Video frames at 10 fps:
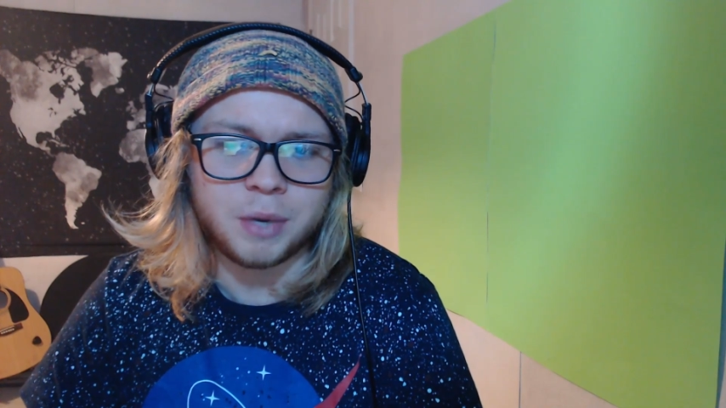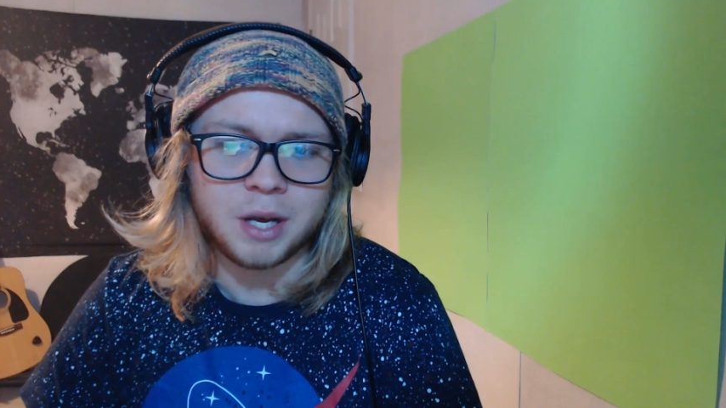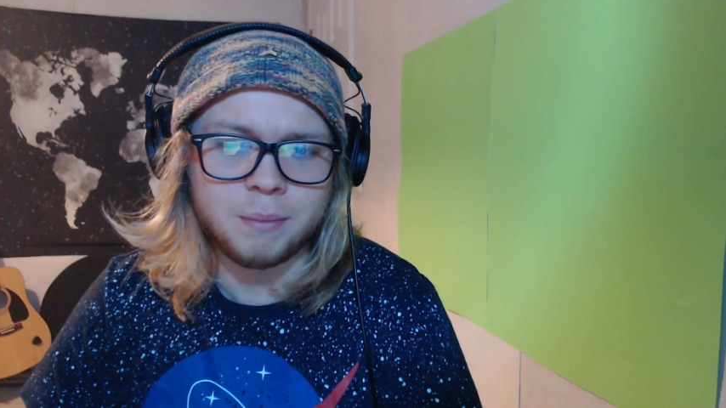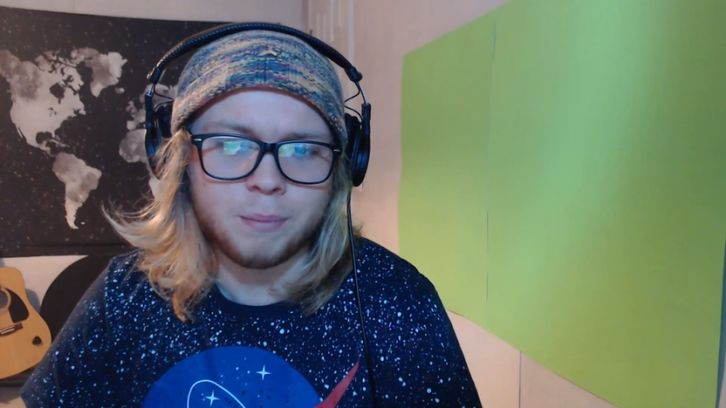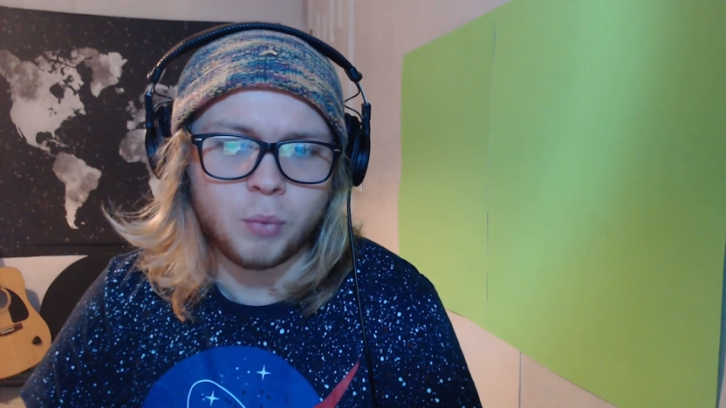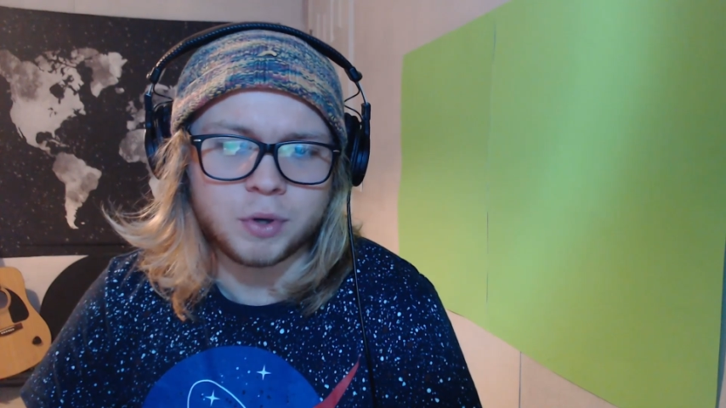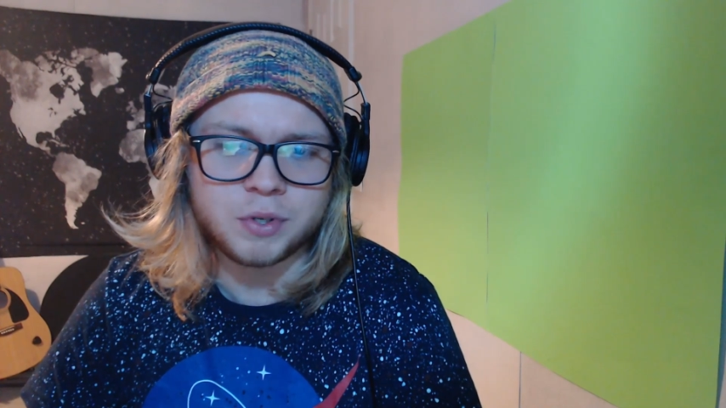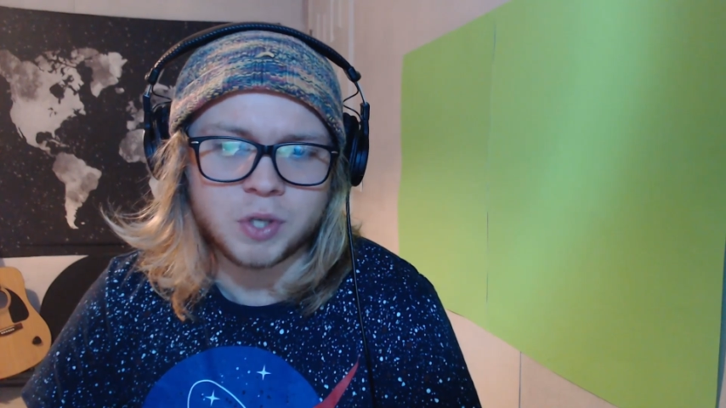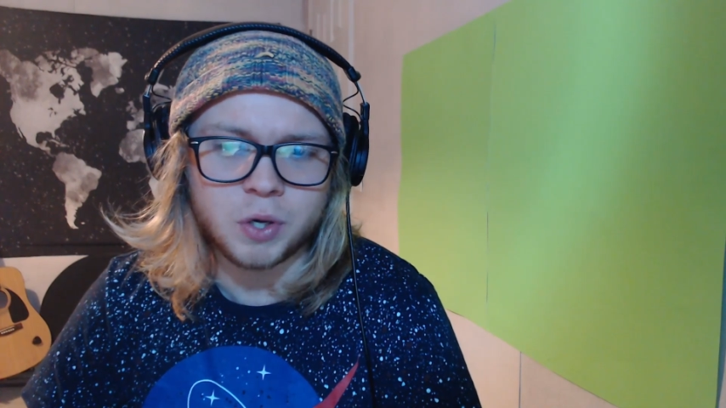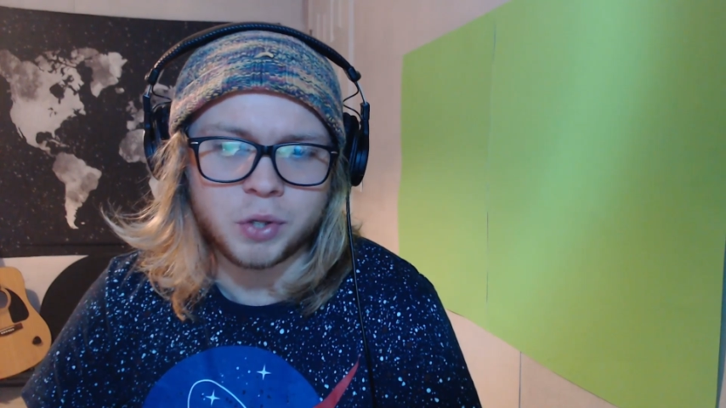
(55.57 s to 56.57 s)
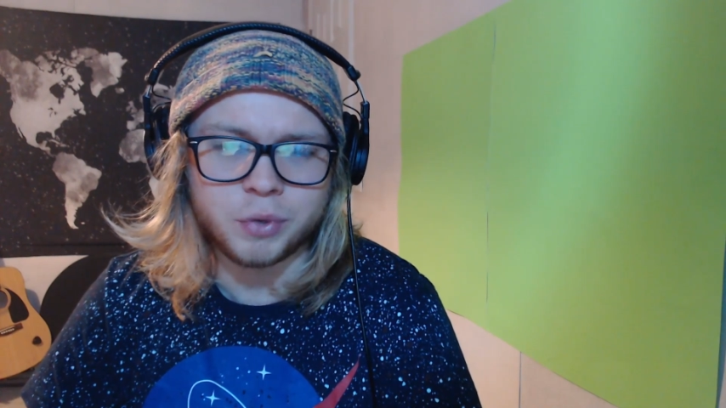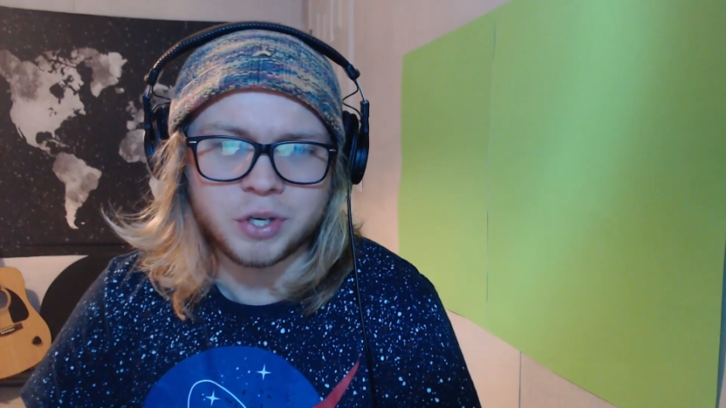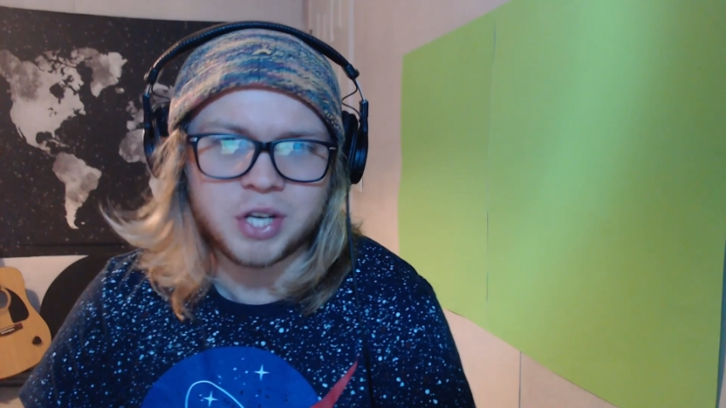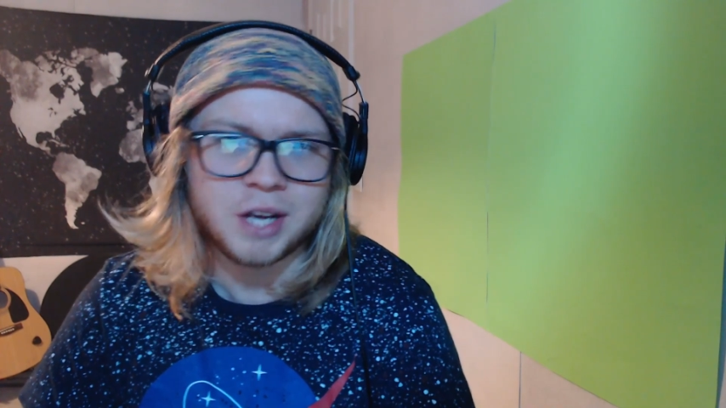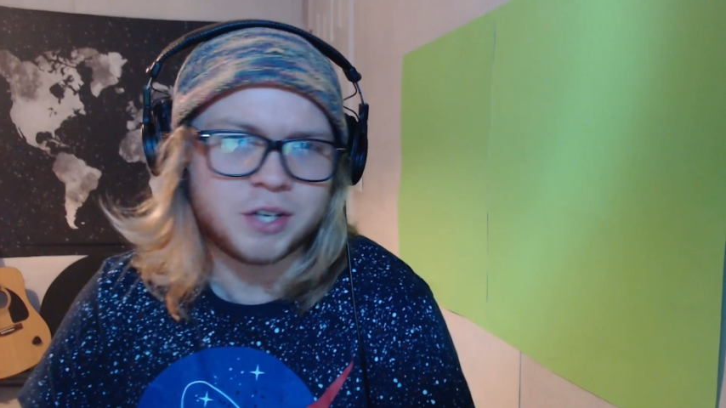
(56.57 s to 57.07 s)
but more so the
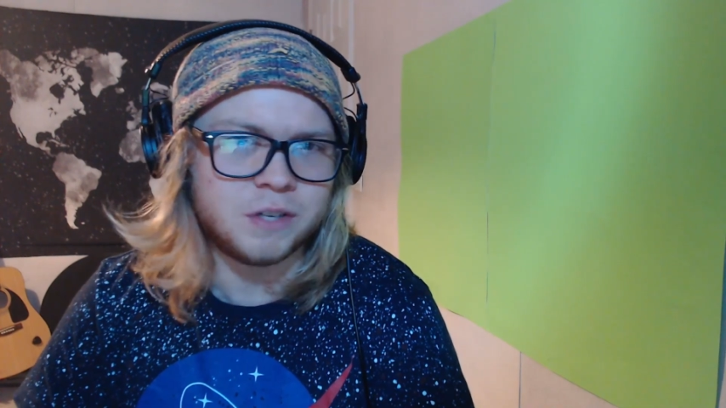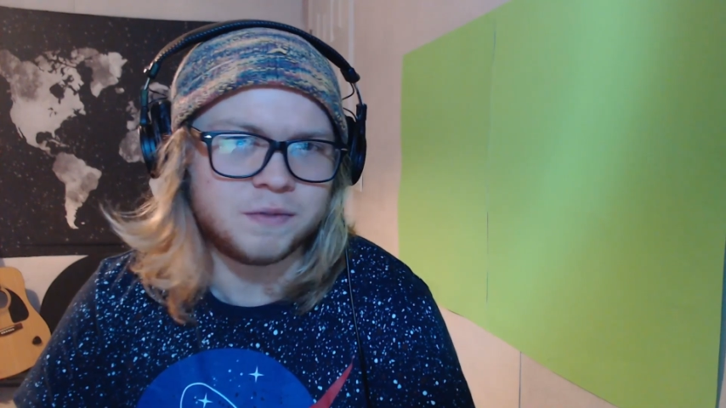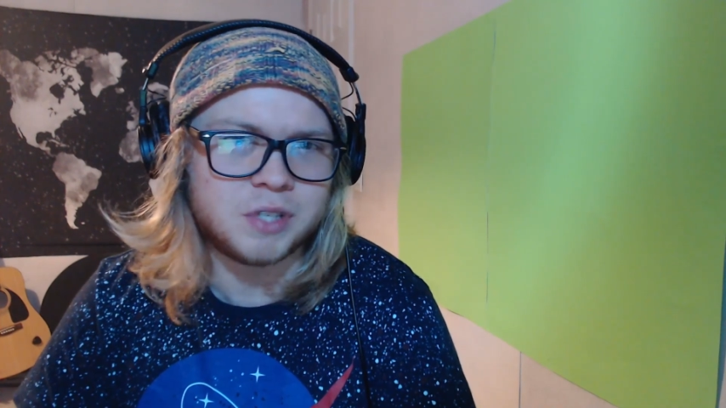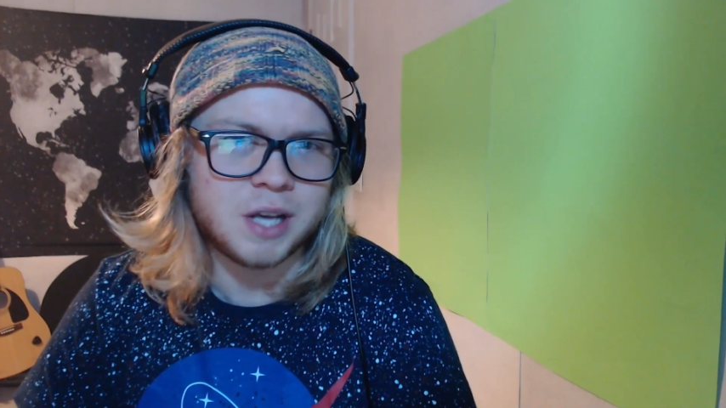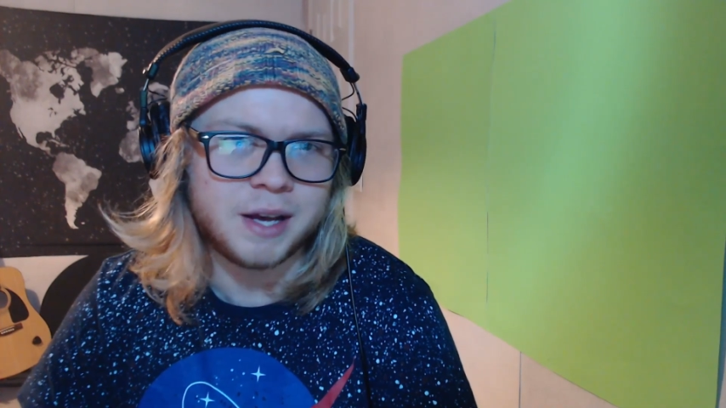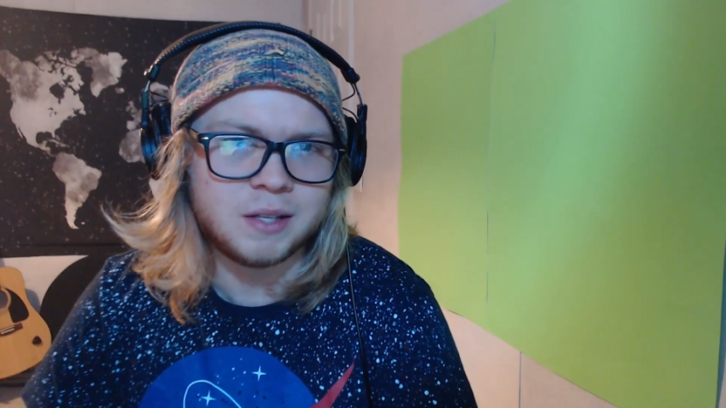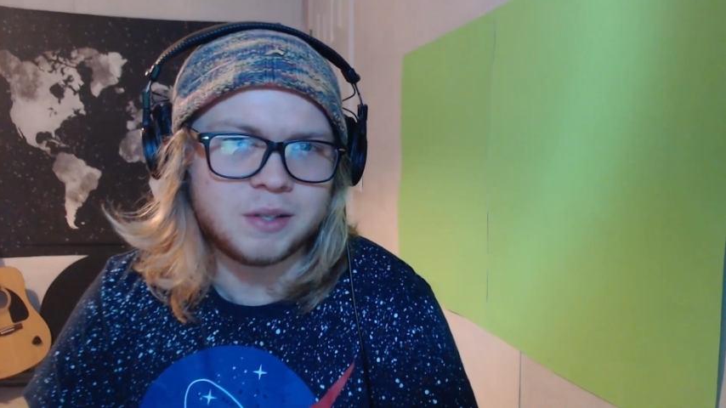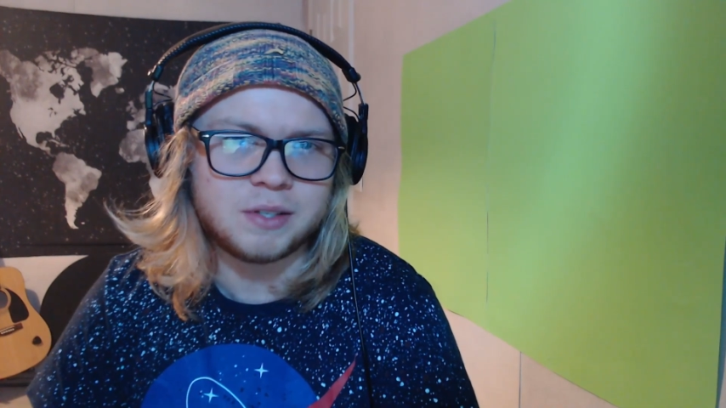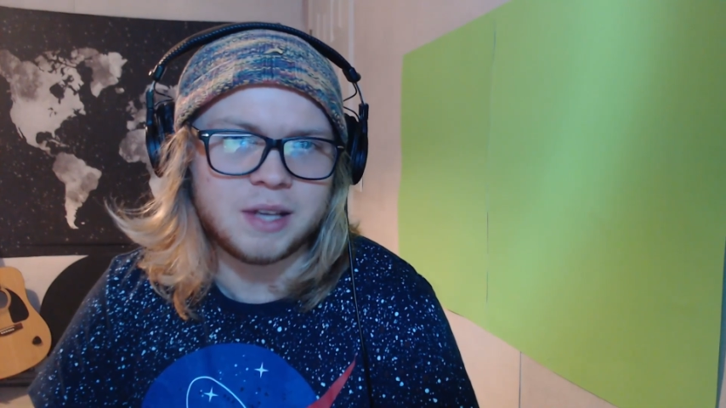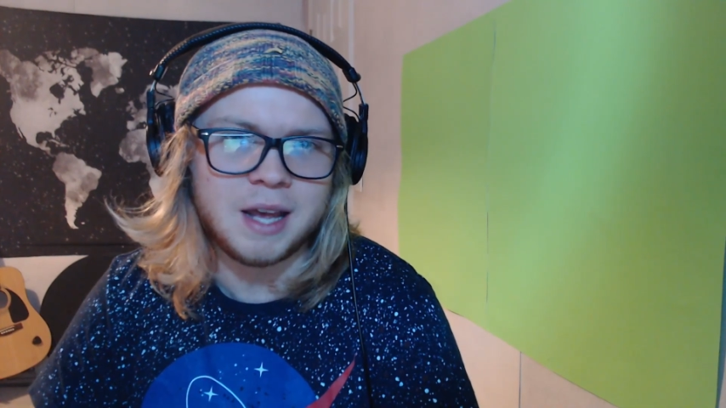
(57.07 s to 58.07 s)
rejection of science